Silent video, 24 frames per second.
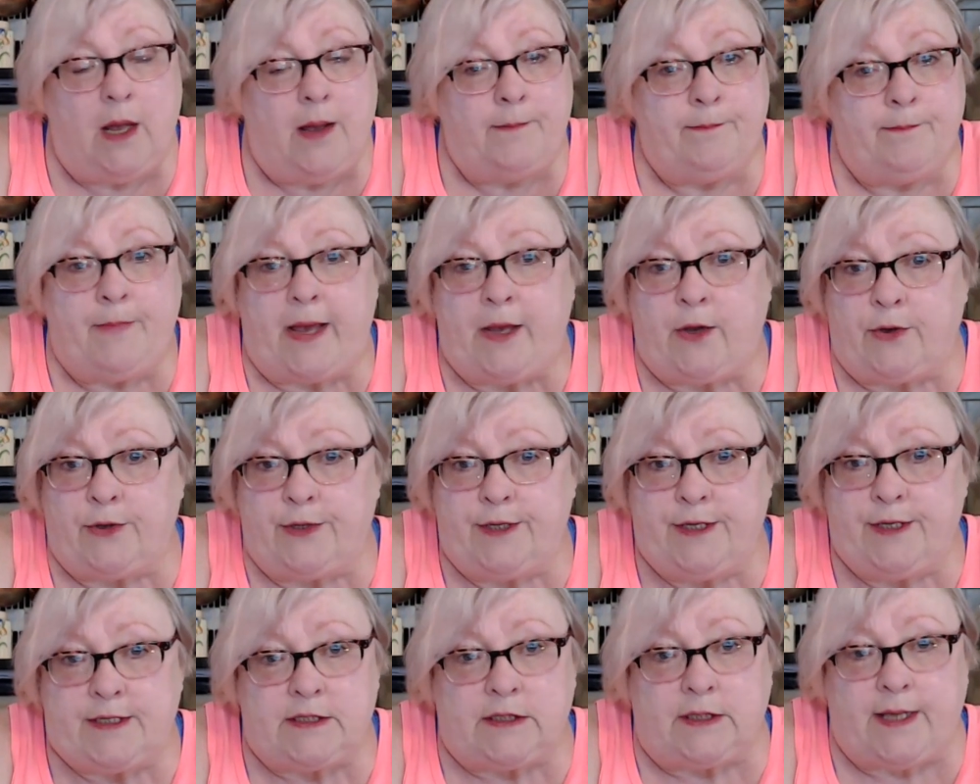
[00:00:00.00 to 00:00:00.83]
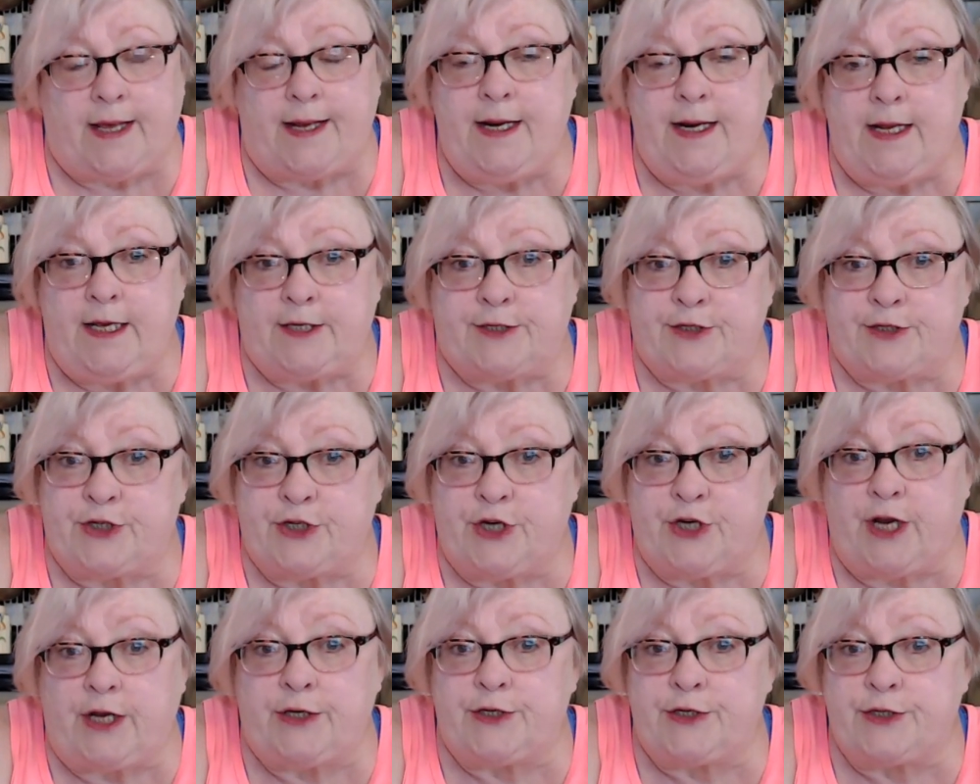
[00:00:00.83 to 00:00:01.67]
my goodness, lighting has
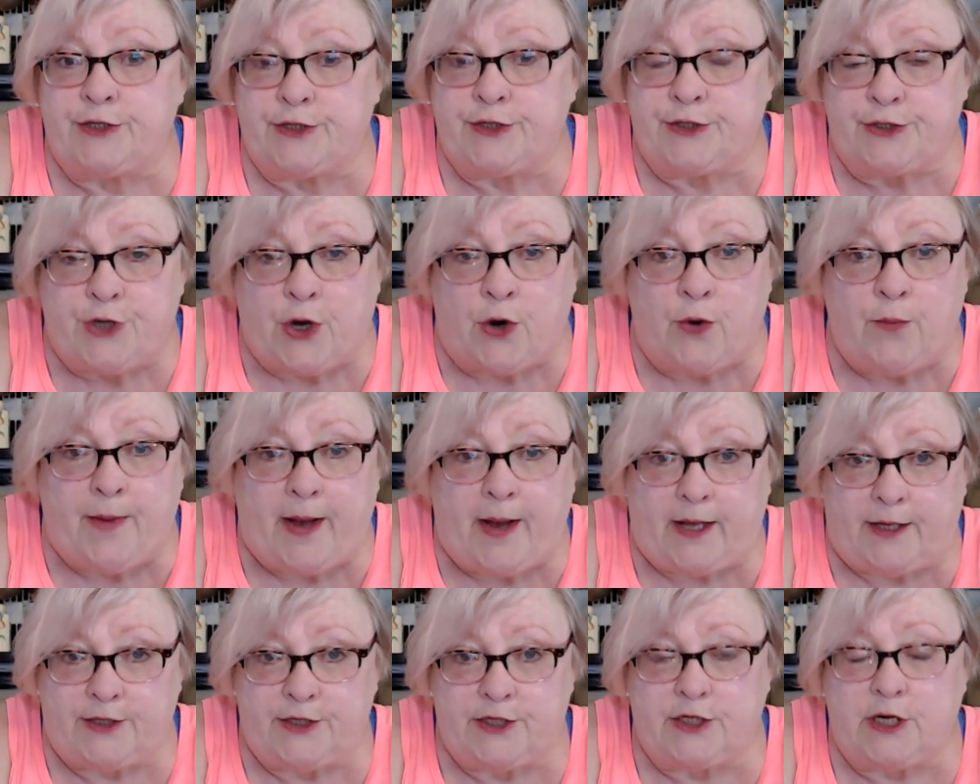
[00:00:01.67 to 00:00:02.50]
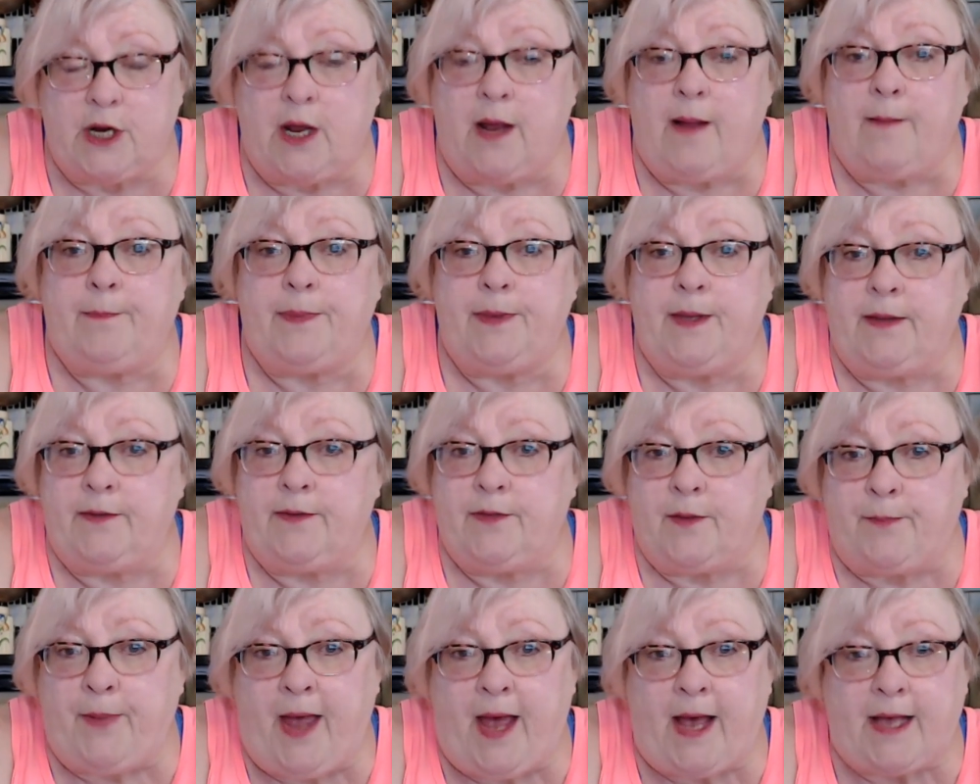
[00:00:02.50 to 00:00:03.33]
changed so much in
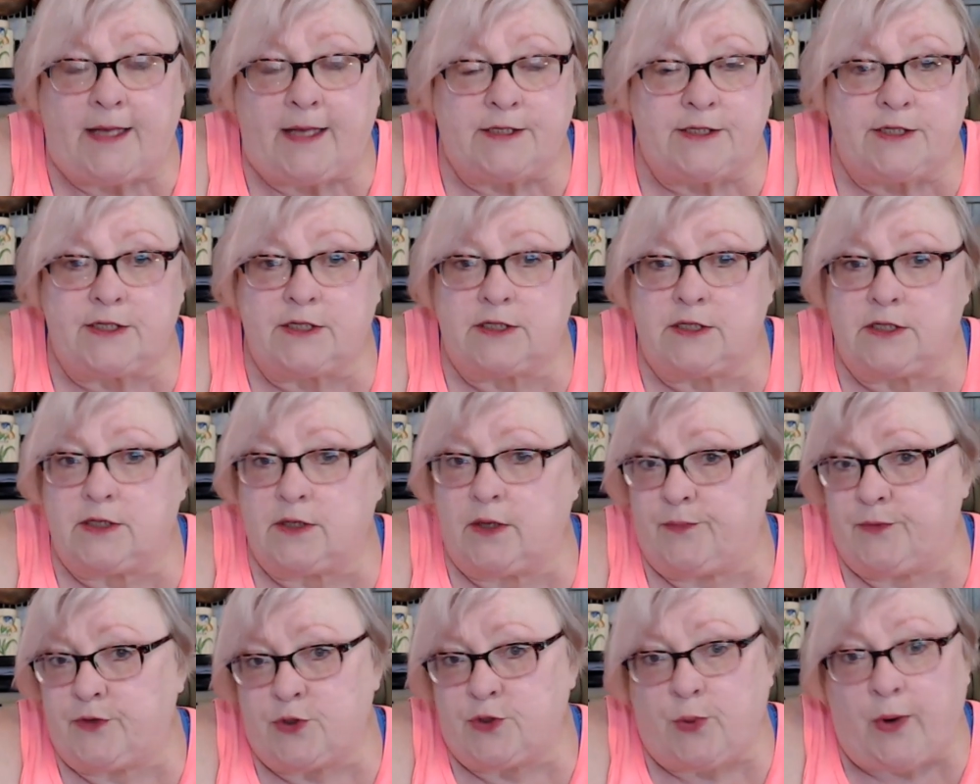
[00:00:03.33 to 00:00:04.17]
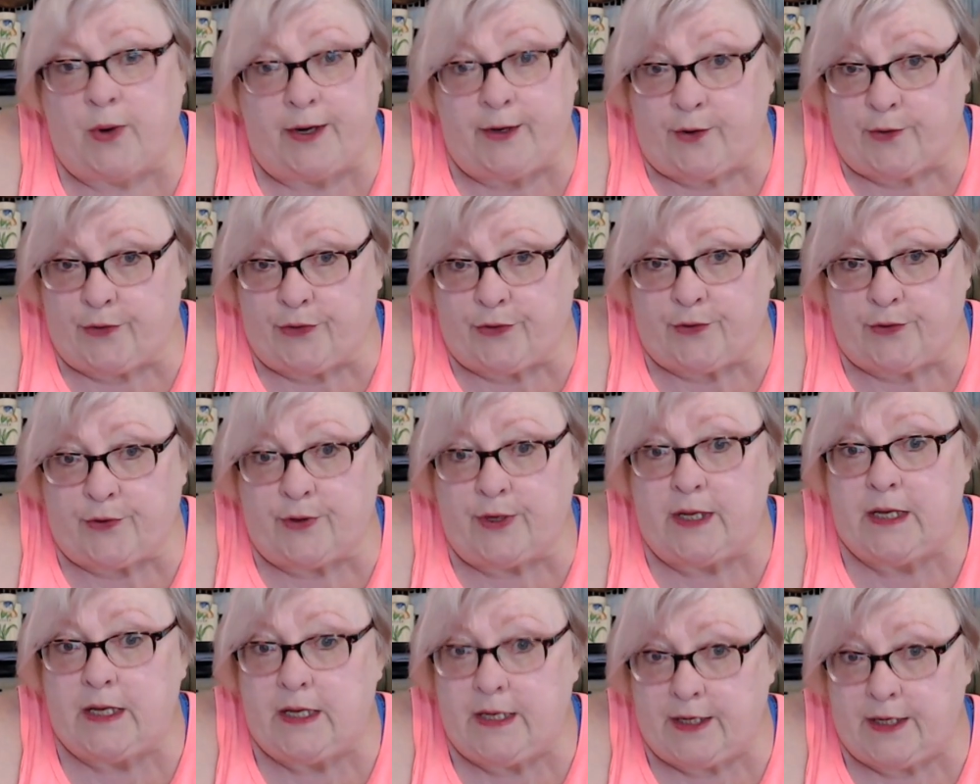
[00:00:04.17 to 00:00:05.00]
the past 20 or 30
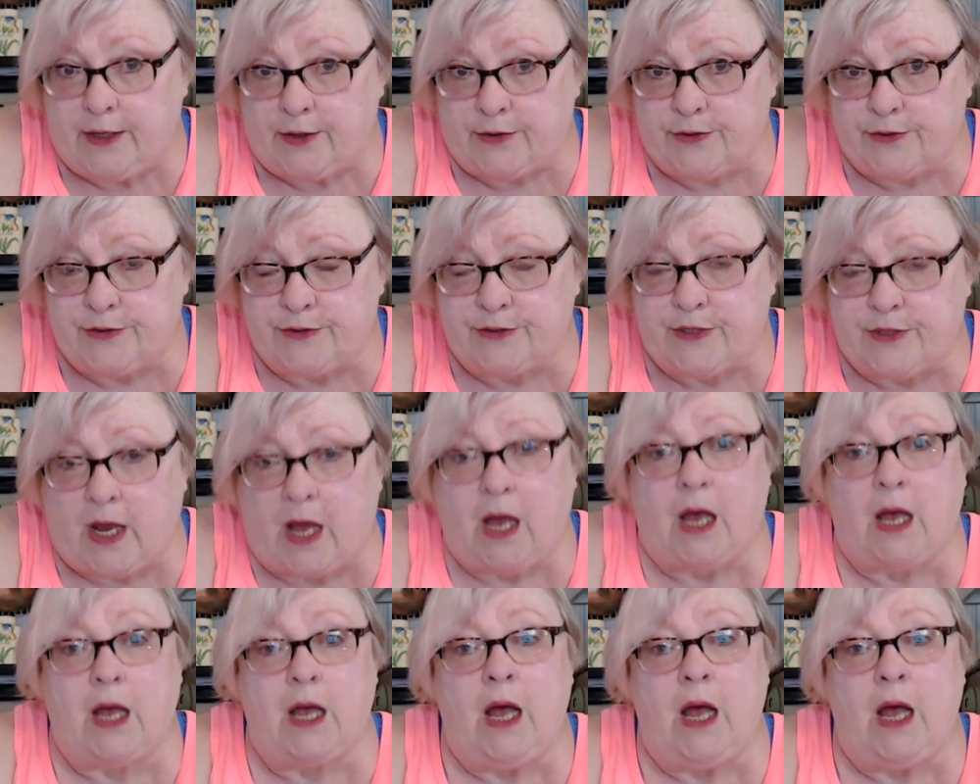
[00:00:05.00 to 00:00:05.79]
years. Uh,